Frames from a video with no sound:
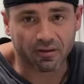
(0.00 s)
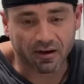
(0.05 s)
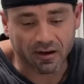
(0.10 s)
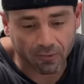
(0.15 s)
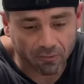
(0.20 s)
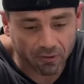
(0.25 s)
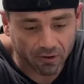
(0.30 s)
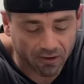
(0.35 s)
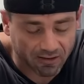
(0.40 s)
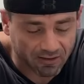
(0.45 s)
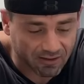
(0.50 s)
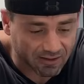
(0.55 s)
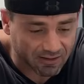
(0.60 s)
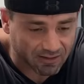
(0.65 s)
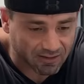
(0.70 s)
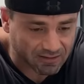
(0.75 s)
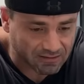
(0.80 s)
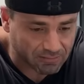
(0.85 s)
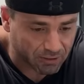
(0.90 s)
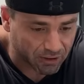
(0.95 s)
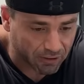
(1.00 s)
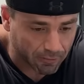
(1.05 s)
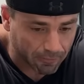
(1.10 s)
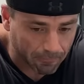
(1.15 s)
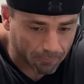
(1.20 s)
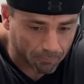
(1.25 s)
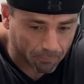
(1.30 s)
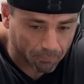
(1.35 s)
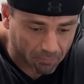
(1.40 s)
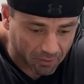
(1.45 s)
I wanted to eat this
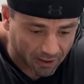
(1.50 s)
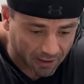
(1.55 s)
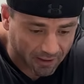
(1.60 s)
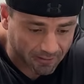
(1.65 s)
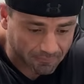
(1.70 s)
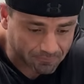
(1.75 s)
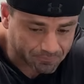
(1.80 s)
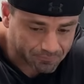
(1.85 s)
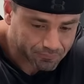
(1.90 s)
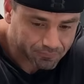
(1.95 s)
meal, but